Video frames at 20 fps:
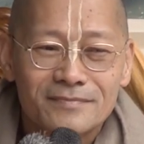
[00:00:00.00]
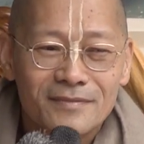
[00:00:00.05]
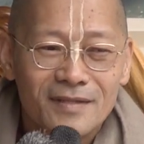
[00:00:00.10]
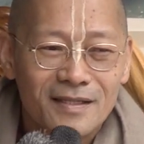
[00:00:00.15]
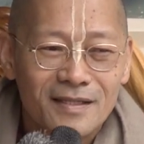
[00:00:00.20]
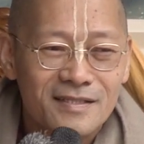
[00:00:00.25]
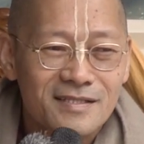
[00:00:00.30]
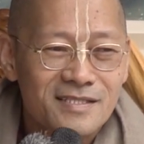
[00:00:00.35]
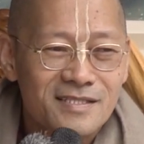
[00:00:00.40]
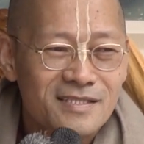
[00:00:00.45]

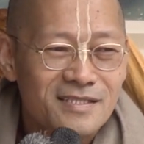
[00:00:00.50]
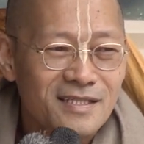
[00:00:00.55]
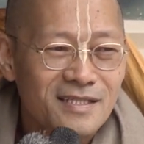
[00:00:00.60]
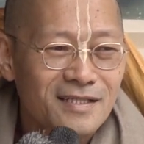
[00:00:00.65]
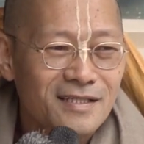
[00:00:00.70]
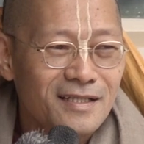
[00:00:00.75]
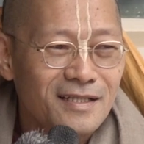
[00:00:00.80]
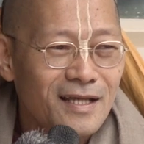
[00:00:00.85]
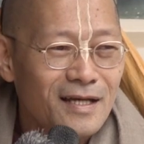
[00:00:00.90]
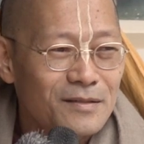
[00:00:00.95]
and
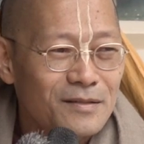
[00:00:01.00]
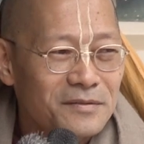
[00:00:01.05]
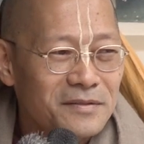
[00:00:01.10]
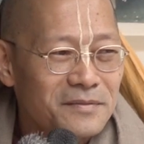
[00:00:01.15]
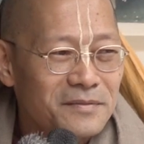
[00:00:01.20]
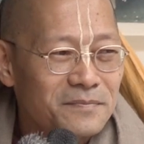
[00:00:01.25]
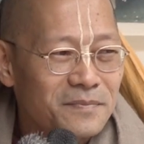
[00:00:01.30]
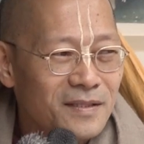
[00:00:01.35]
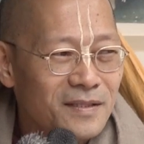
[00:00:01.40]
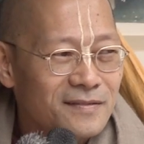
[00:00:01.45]
steal
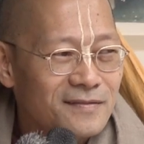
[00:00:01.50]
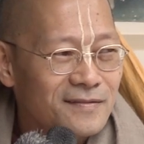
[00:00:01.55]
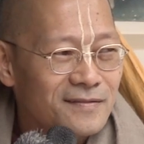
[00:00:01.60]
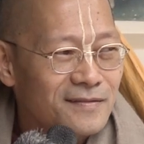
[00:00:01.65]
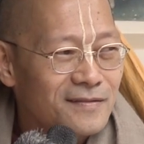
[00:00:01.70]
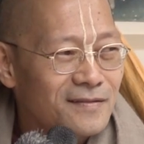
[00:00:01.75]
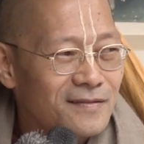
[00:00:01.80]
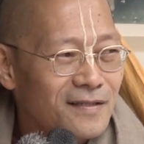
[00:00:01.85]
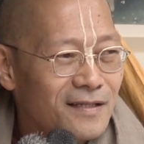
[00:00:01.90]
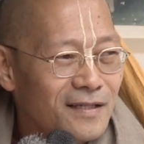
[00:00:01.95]
our
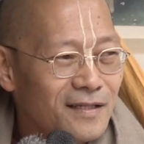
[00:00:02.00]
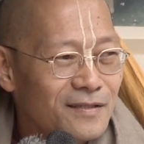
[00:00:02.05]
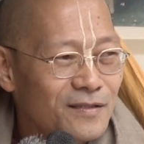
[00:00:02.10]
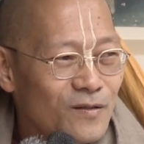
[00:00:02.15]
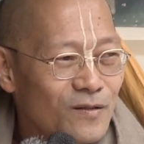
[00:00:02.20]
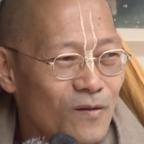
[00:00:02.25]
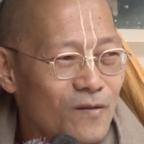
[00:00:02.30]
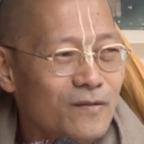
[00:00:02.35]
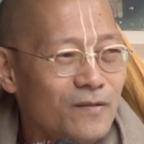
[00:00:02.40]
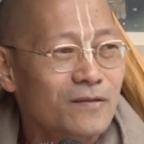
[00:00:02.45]
butter and
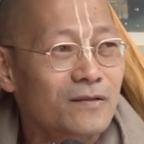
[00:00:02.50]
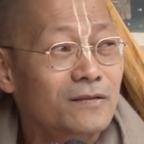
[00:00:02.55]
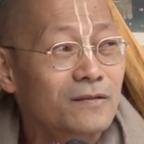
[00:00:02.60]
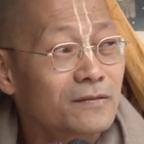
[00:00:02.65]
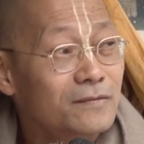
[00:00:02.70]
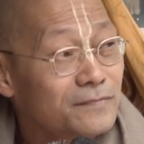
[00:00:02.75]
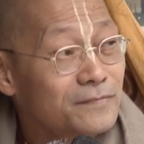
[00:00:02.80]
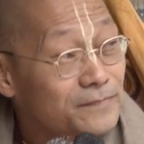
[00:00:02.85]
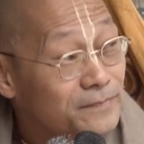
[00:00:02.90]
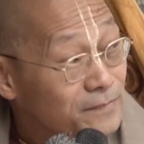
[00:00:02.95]

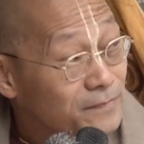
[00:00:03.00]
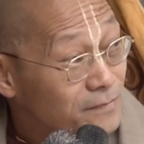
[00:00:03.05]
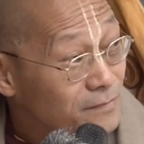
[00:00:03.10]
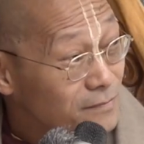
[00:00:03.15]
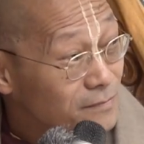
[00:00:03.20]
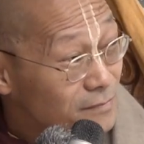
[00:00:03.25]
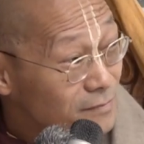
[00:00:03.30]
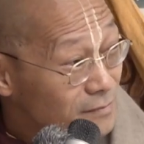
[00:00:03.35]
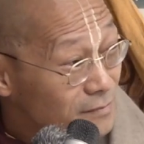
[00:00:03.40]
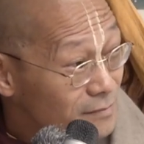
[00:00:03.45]
yogurt.
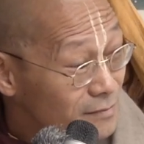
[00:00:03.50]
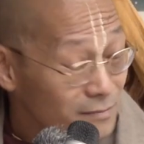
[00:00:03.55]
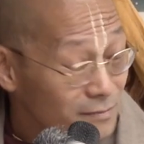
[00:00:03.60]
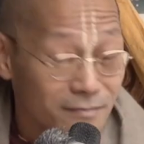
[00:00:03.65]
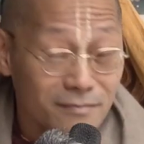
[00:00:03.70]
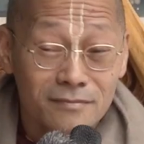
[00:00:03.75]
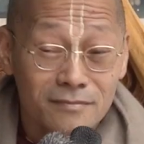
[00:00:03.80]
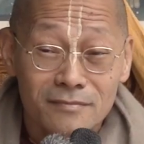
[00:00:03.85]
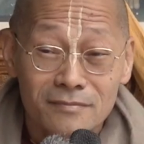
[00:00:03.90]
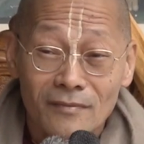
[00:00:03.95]

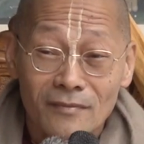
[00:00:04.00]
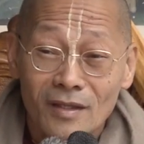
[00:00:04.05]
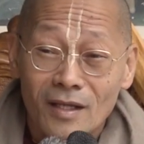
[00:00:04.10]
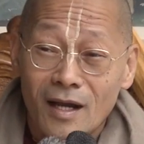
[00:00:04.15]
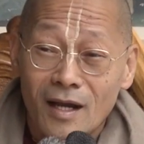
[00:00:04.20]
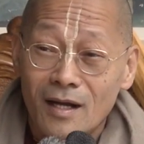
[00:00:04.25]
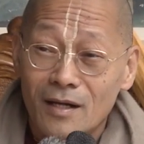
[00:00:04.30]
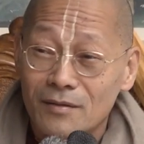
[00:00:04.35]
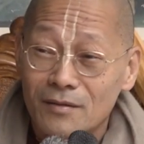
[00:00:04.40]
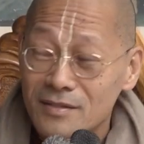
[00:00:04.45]

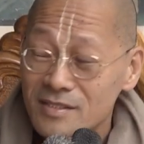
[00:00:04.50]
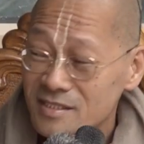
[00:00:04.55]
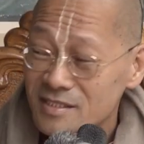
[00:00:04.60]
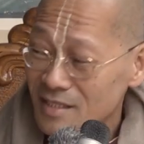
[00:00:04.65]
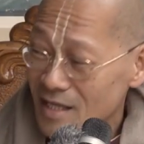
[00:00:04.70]
How is